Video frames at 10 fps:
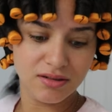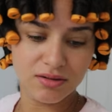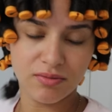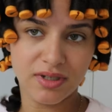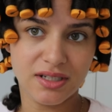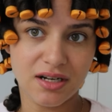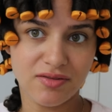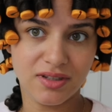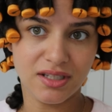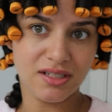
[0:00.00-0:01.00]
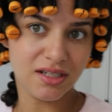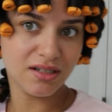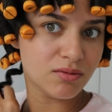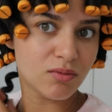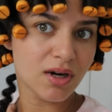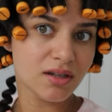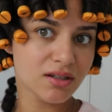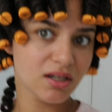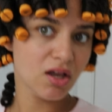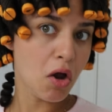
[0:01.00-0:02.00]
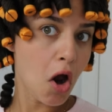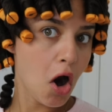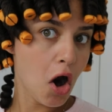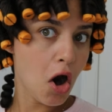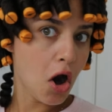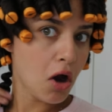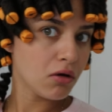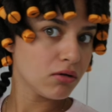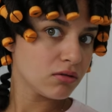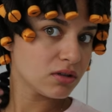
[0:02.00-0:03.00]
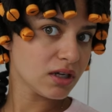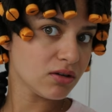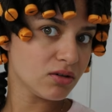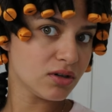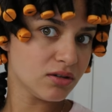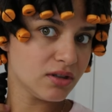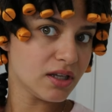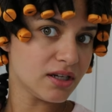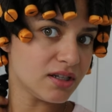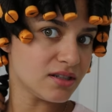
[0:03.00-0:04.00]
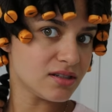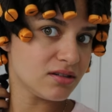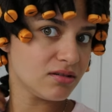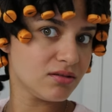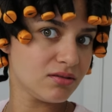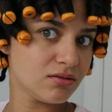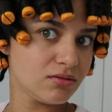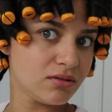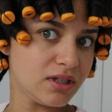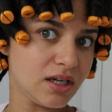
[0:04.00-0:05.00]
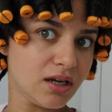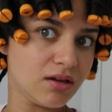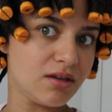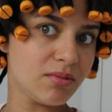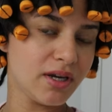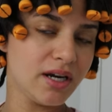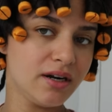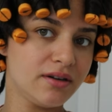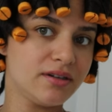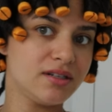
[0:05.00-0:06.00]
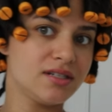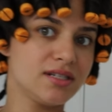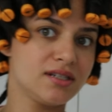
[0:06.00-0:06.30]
to waste having these in. Wow, look how curled that is. Holy cow, and my hair is